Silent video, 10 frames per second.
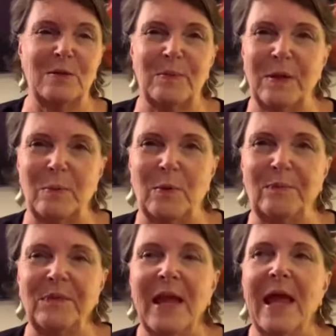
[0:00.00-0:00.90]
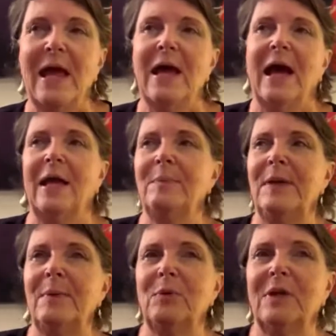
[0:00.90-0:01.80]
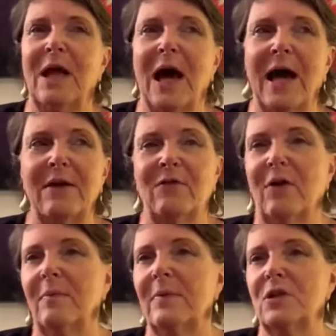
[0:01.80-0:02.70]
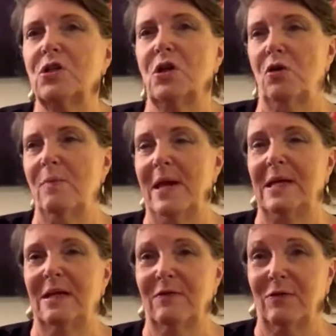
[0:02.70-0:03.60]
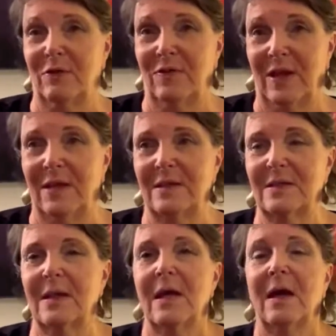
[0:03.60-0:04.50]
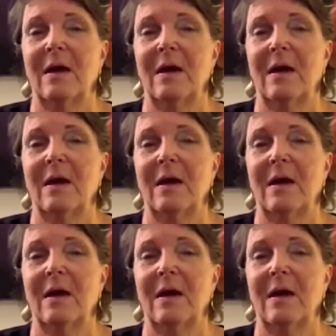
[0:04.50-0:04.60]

to people. And people die from so many different things.